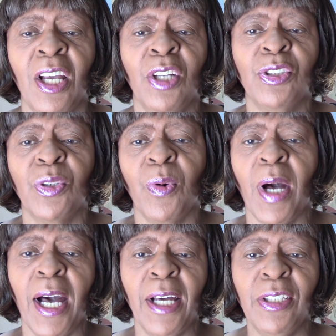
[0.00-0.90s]
So
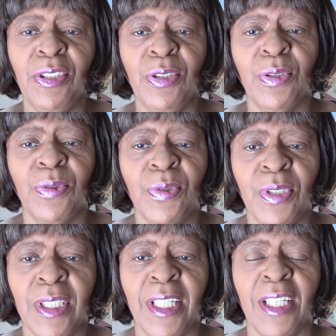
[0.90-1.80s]
how do you
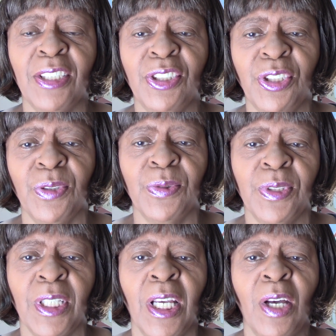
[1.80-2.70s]
get juice,